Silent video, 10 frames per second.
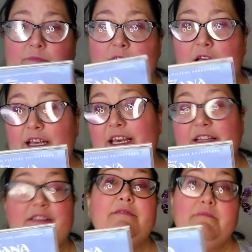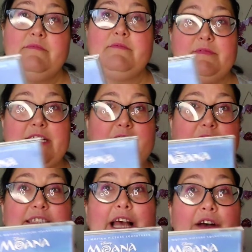again,
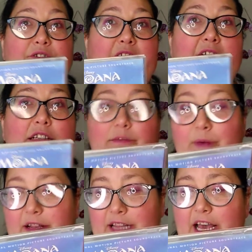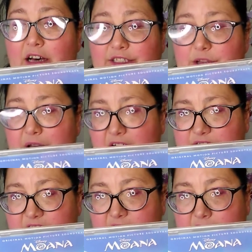the soundtrack, but they also
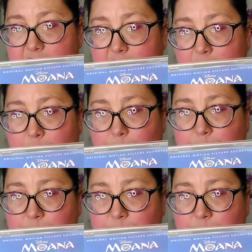have the